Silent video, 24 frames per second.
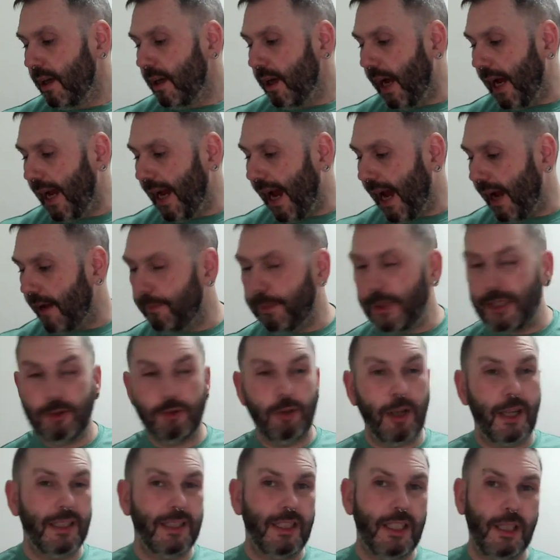I have been
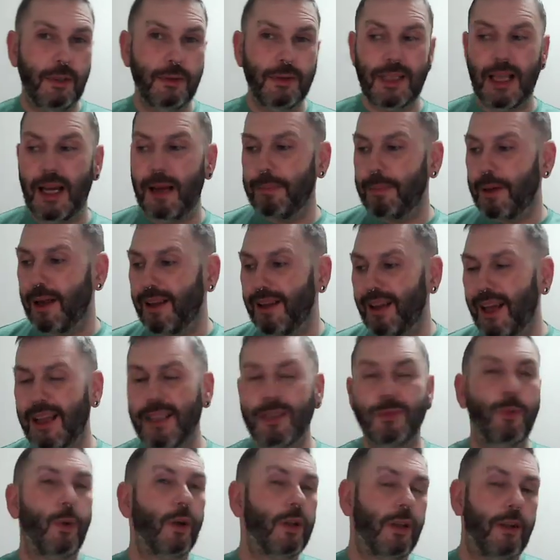trying to use up, and
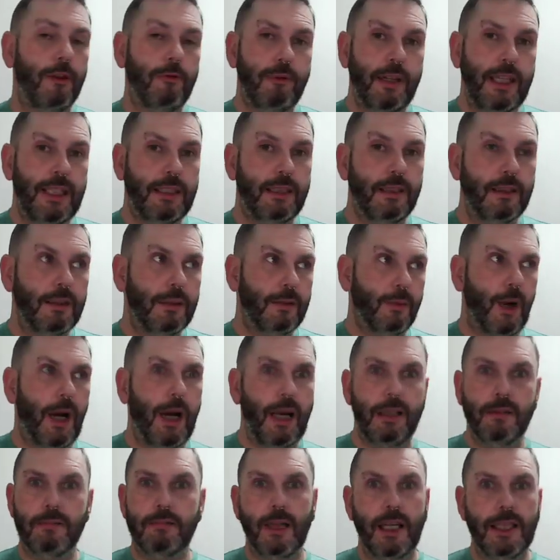that's one of the reasons
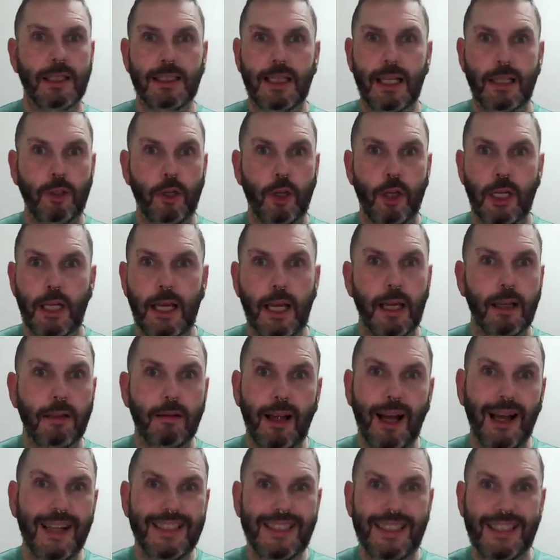why I said earlier
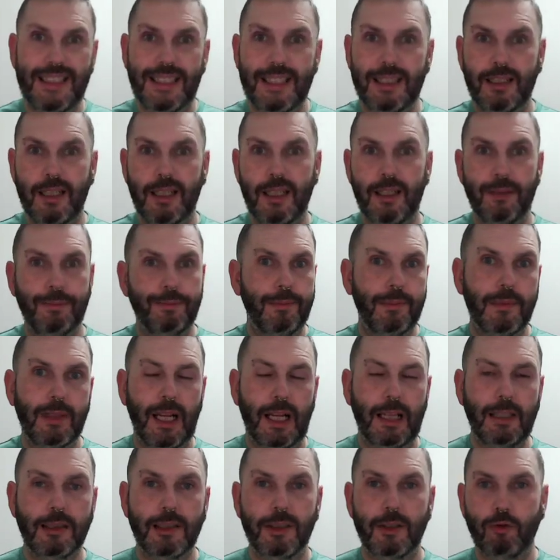I needed to
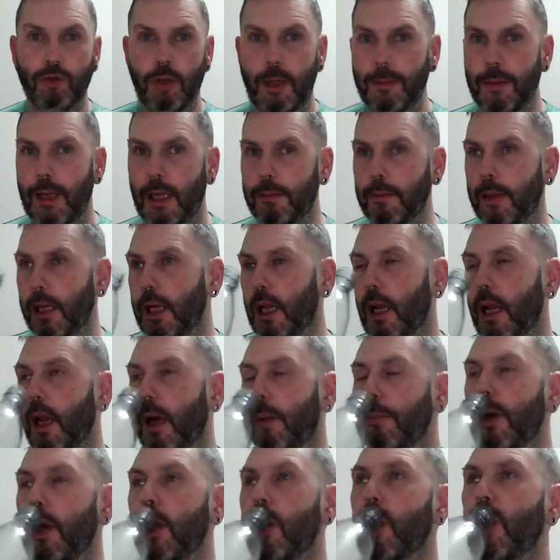streamline my club,